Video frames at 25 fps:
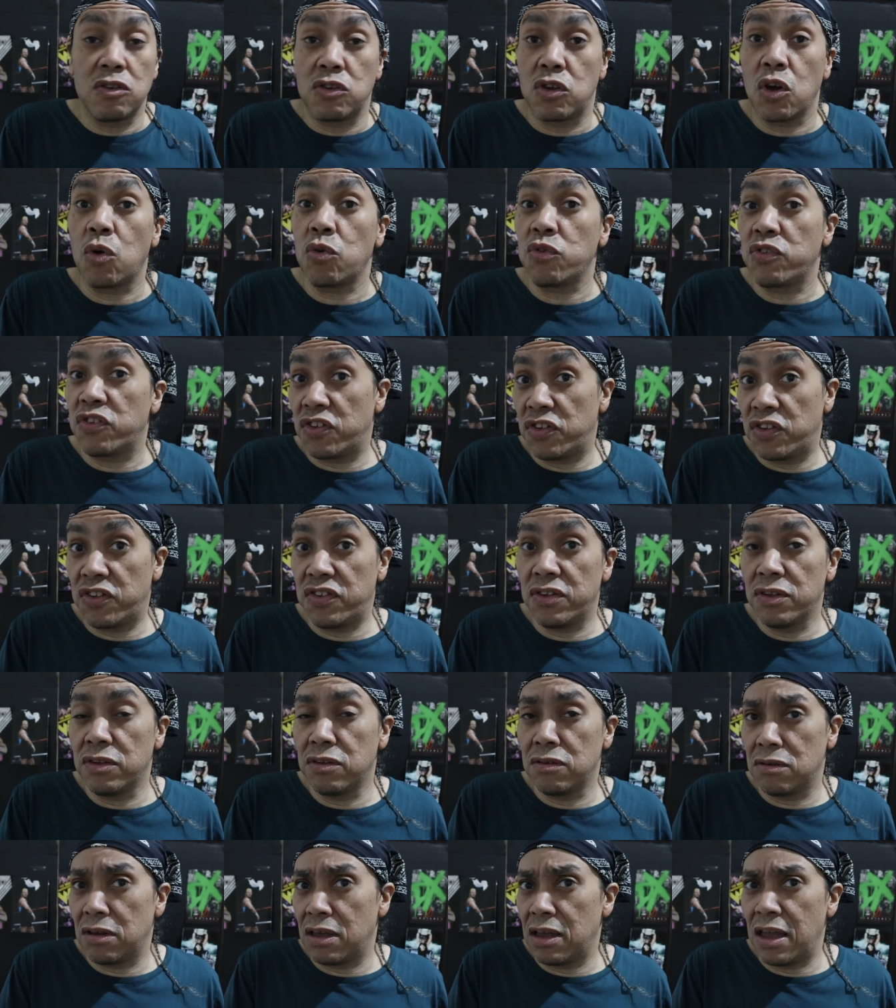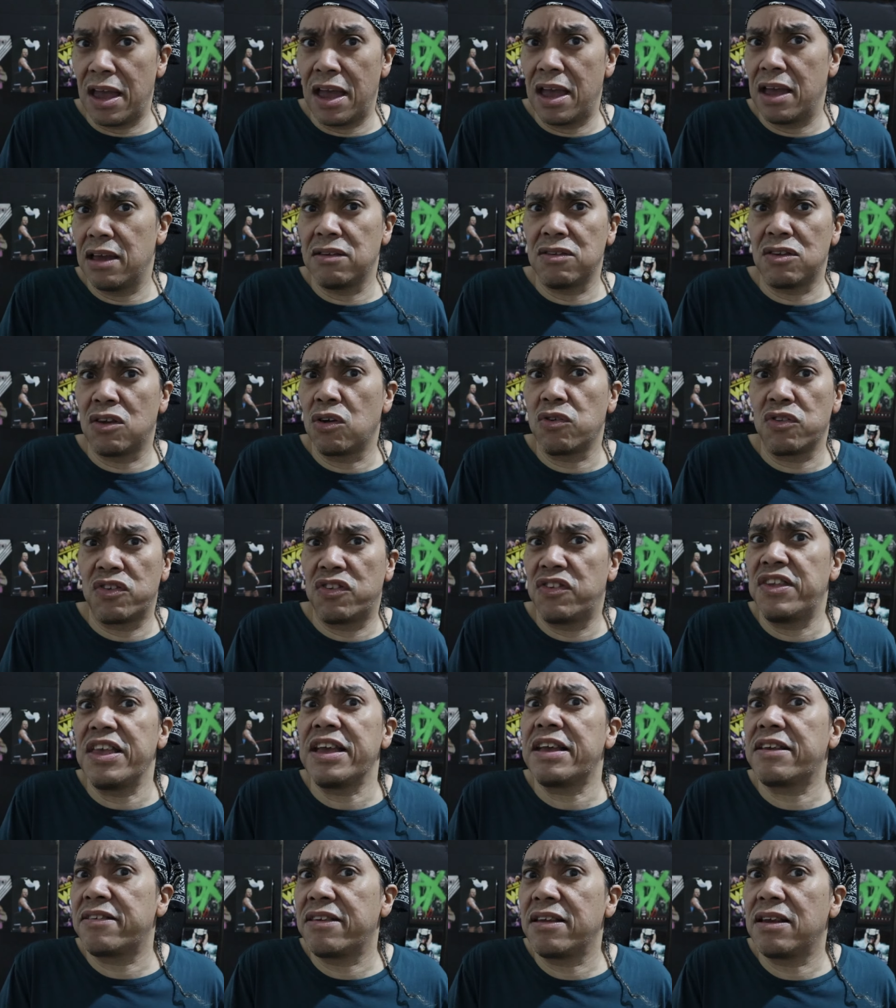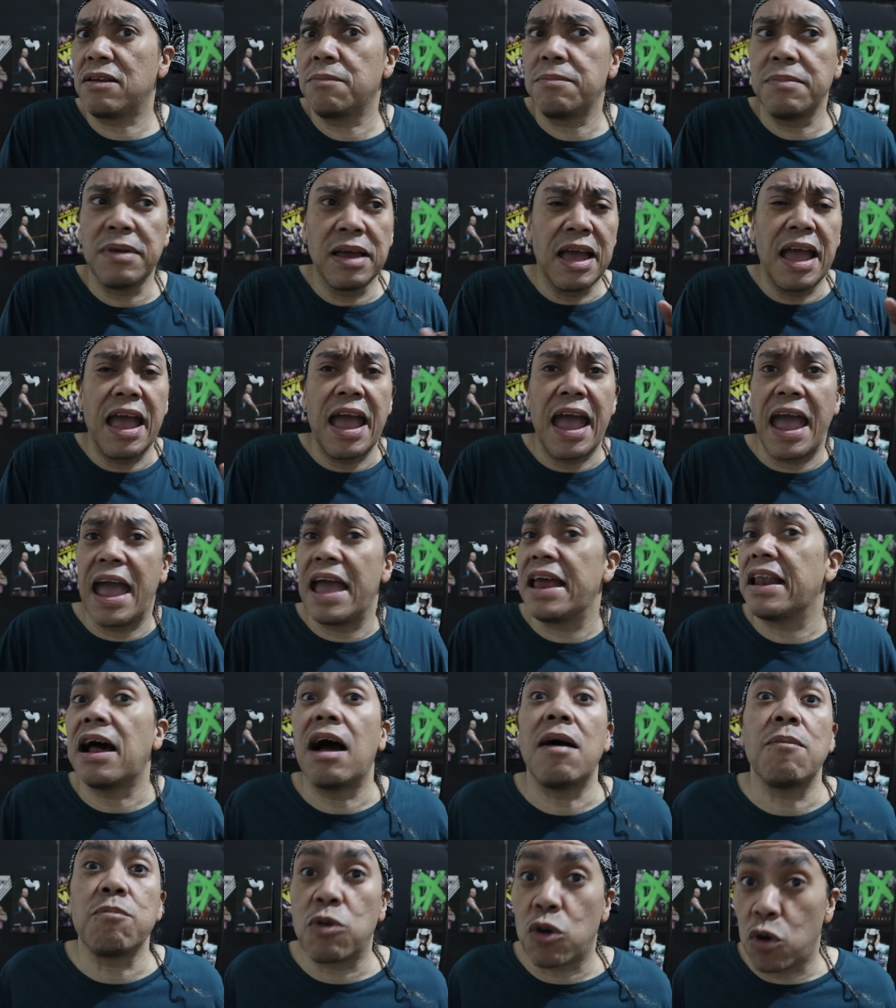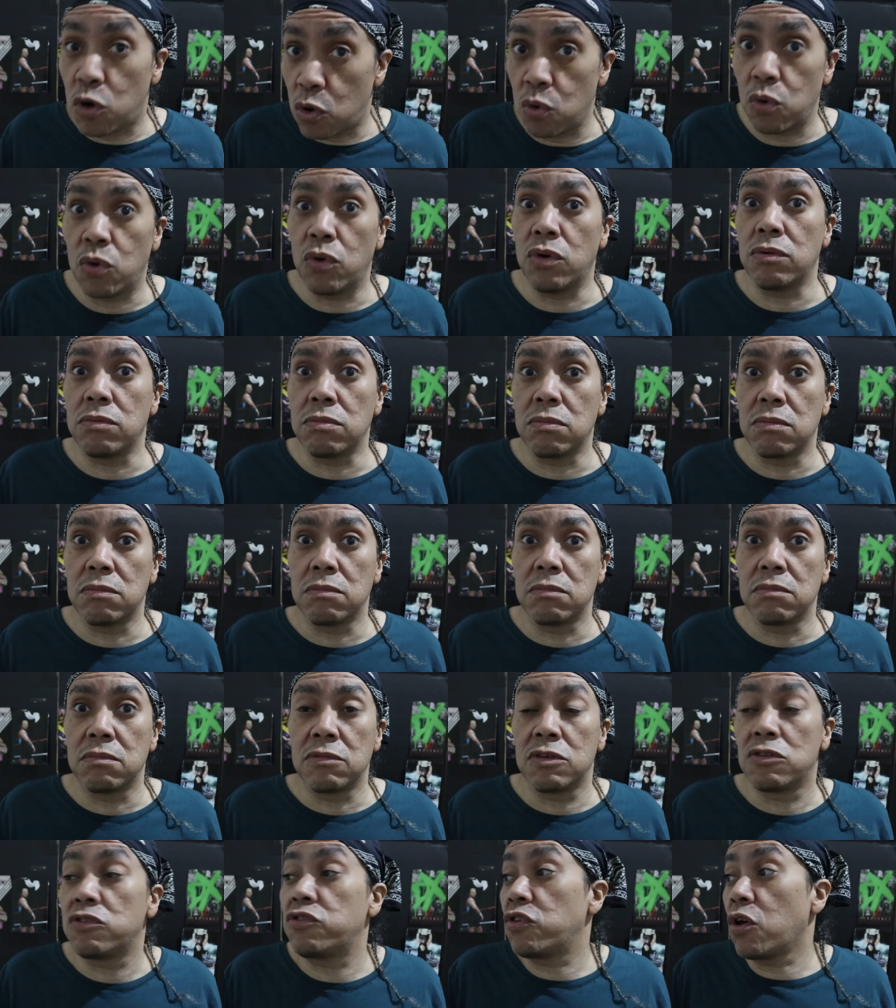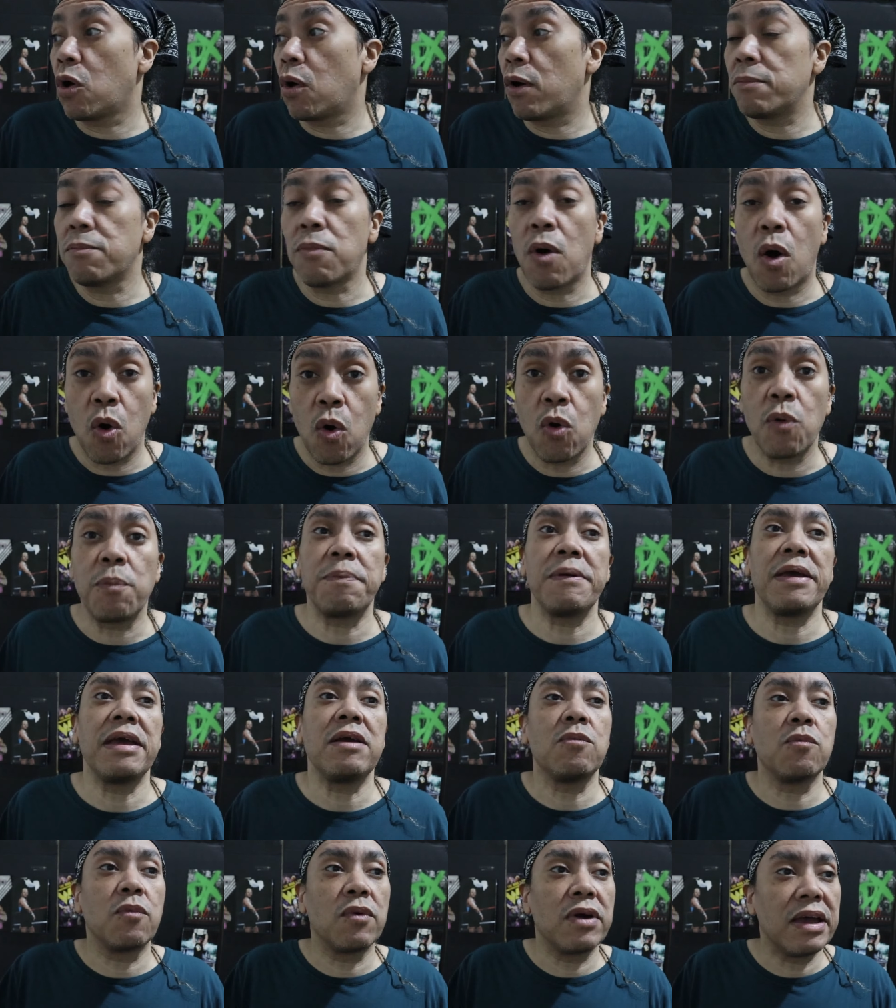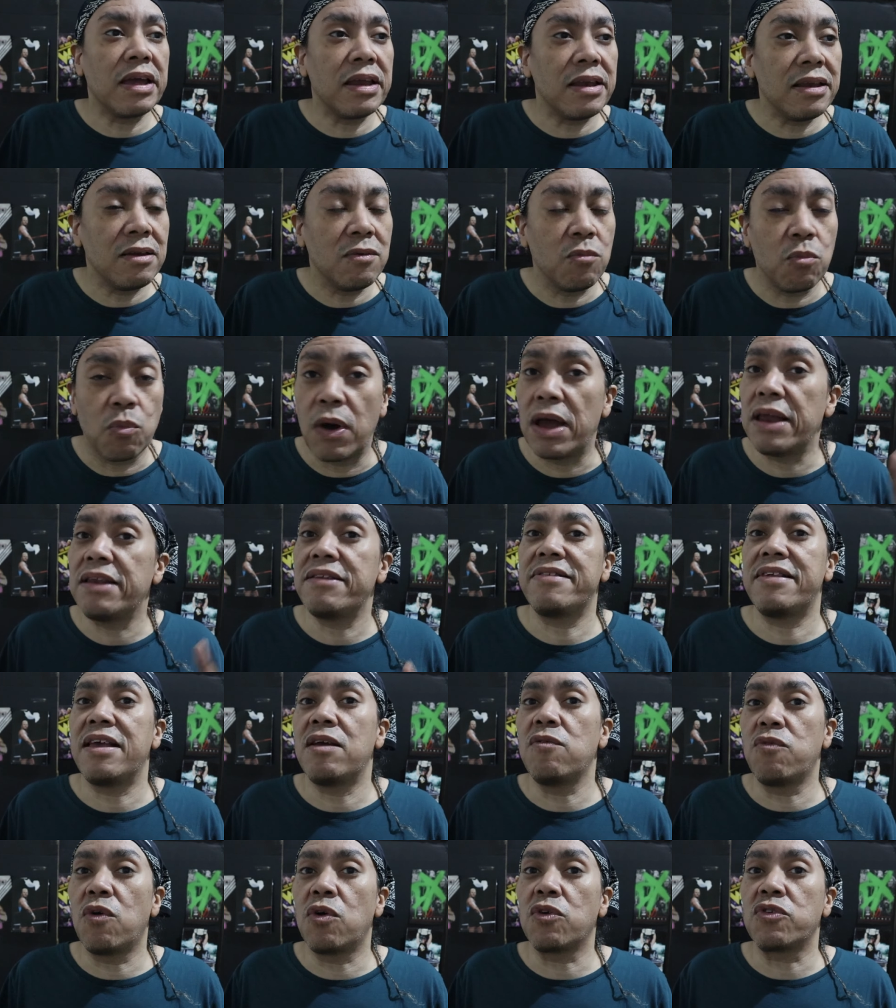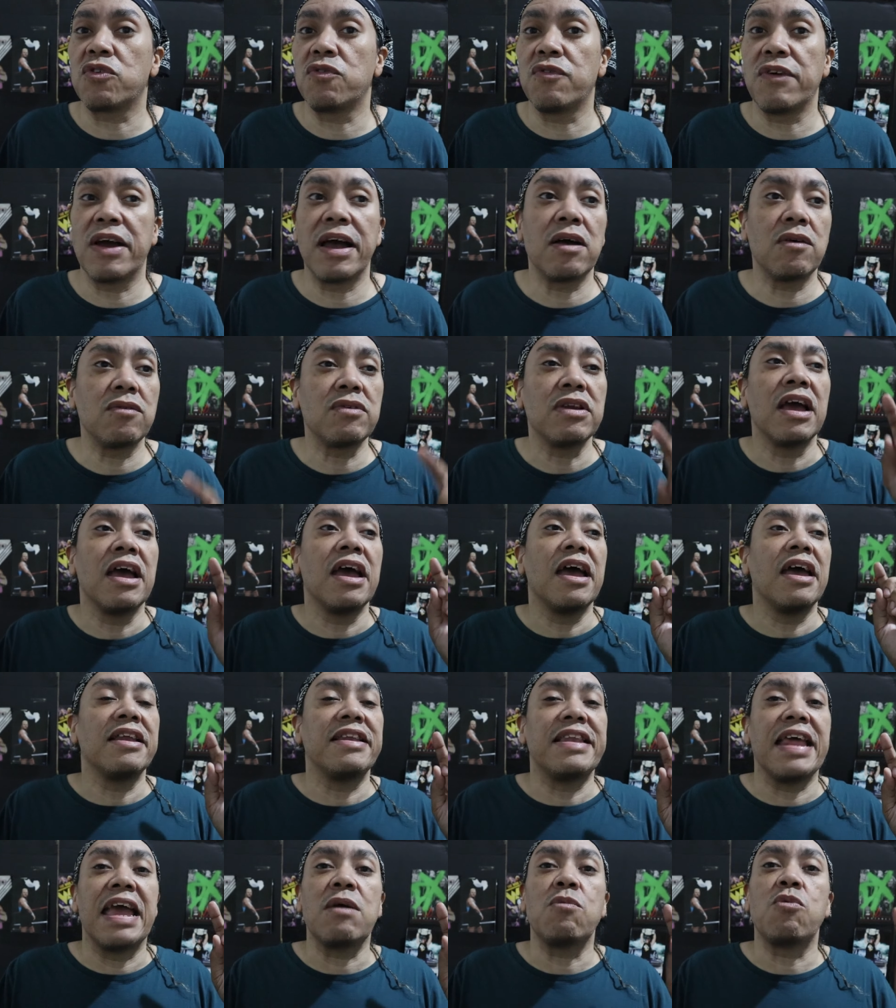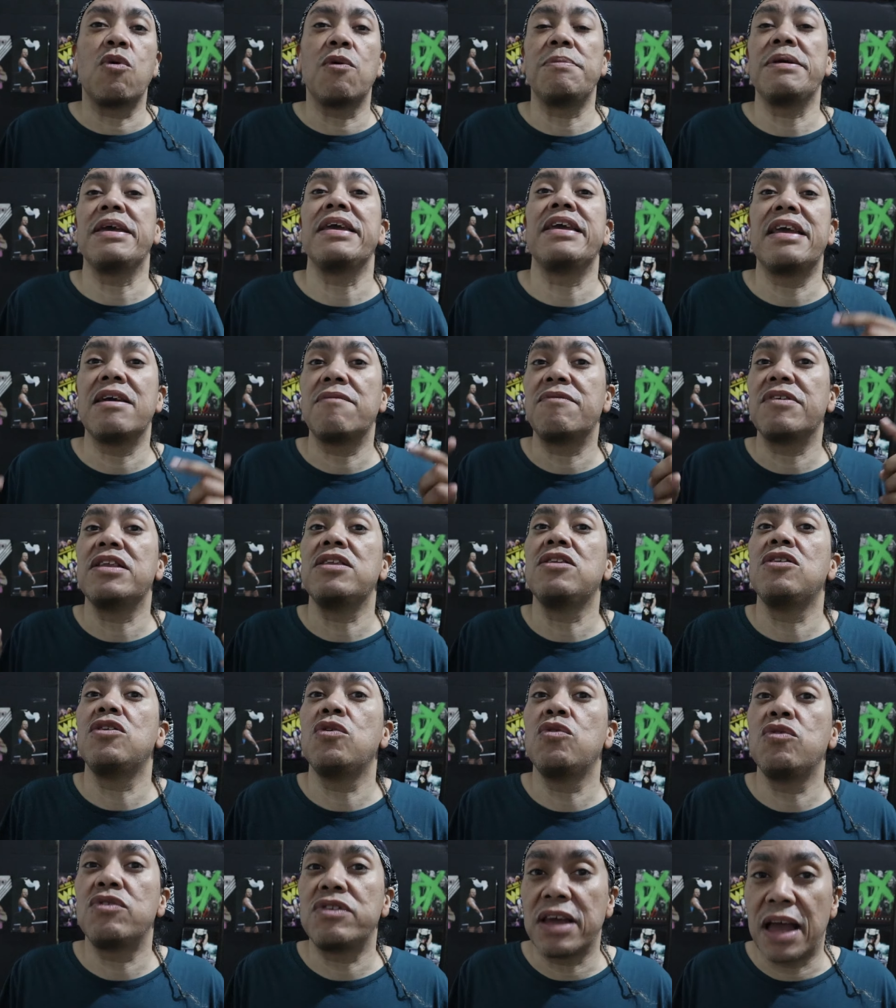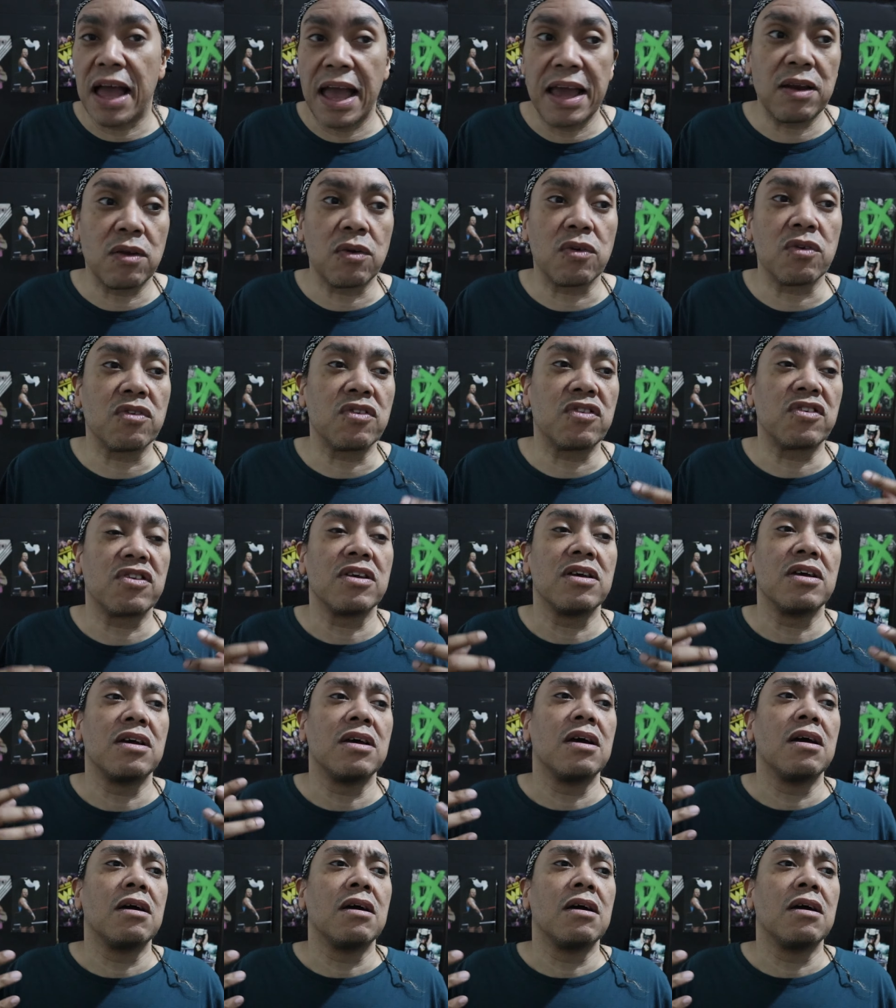those those six of them, and I'm cool. So I'm hoping when Wednesday rolls around, they will be given new titles.